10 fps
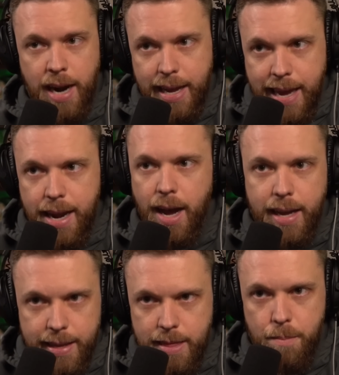I cannot
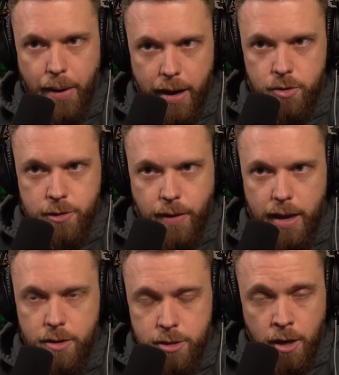get the BIOS
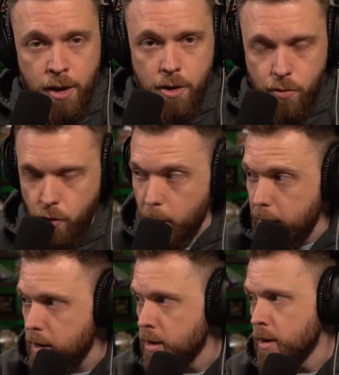files from
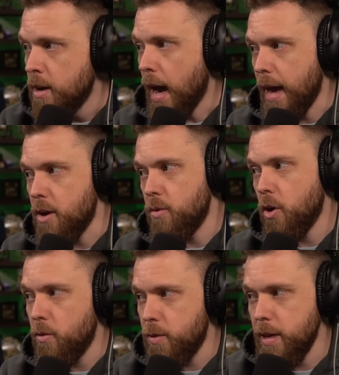it. I don't
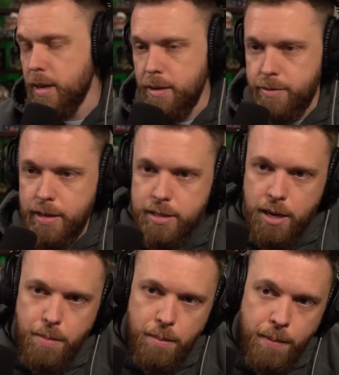know if he's going
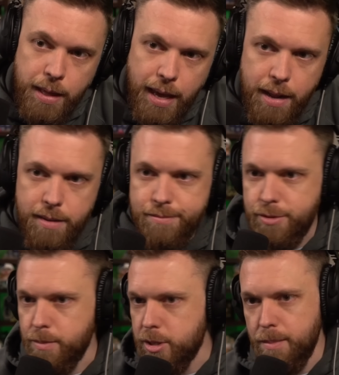to be able to get it
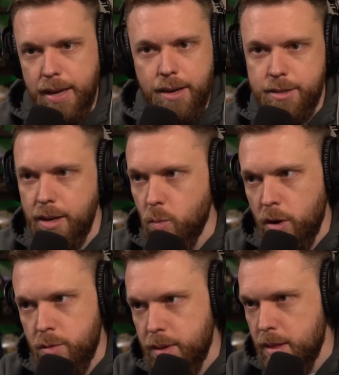from somebody else that he
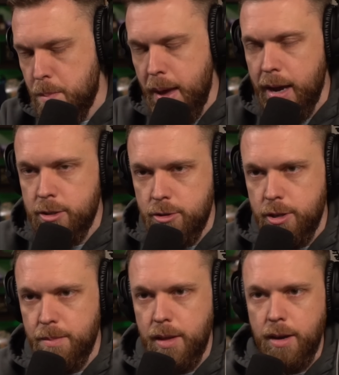worked with in the past or
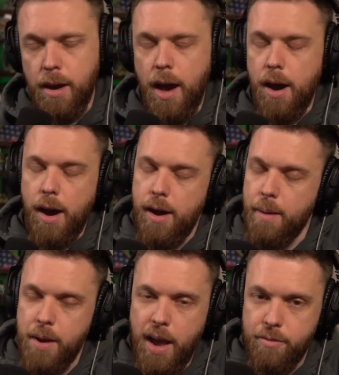something.
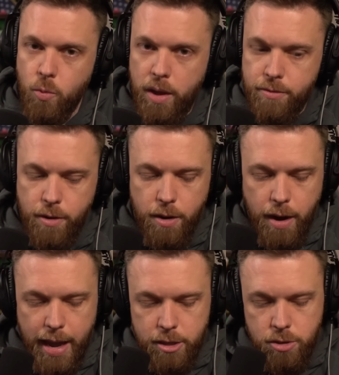I'm going to have to wait for
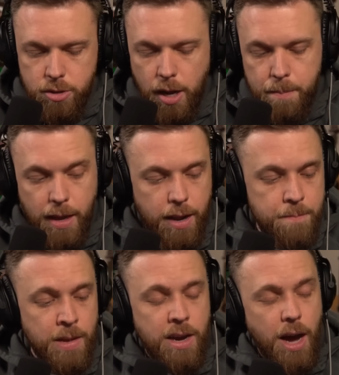Asus to update
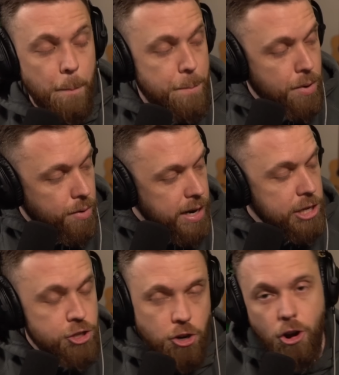it. I'm pretty
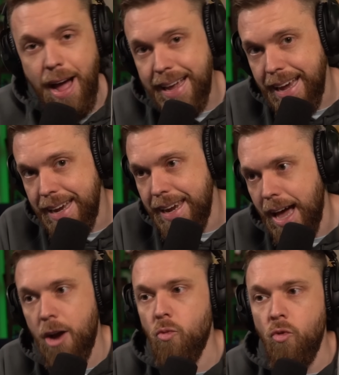sure I
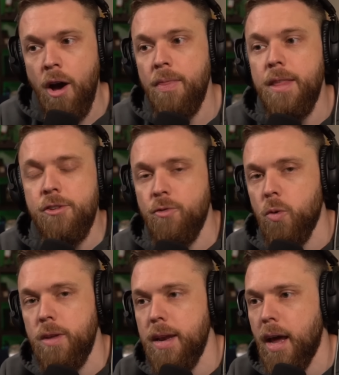cannot run this
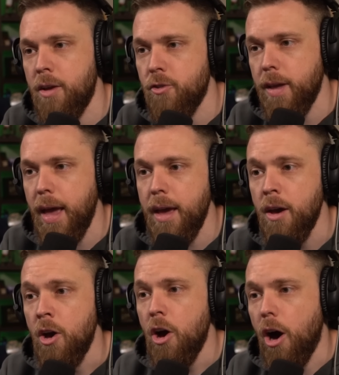14900K
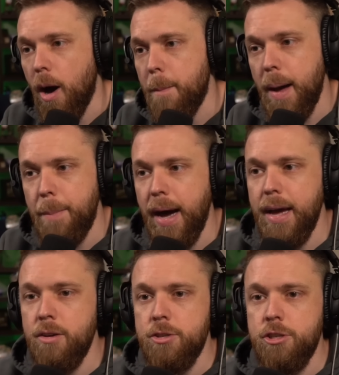on my
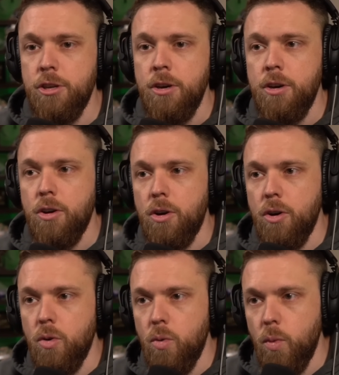BIOS
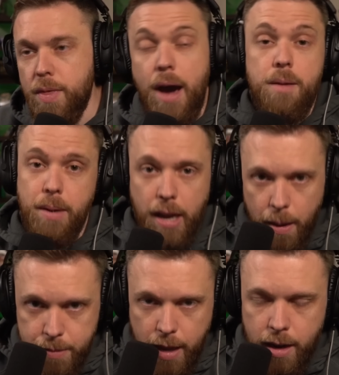without it being
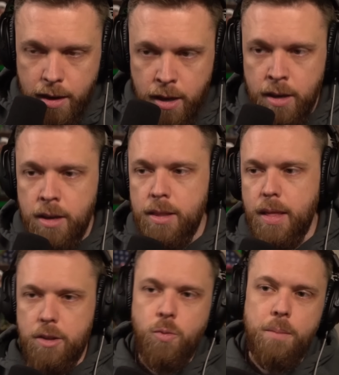updated.
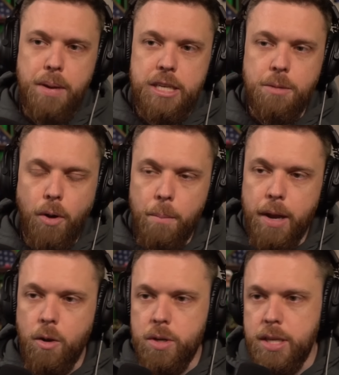That's what PC Part
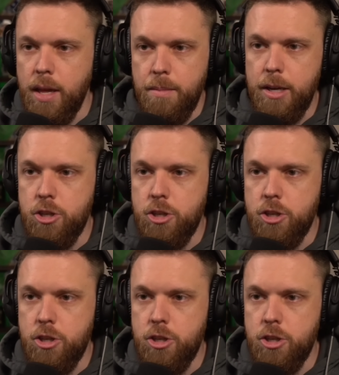Picker was telling me.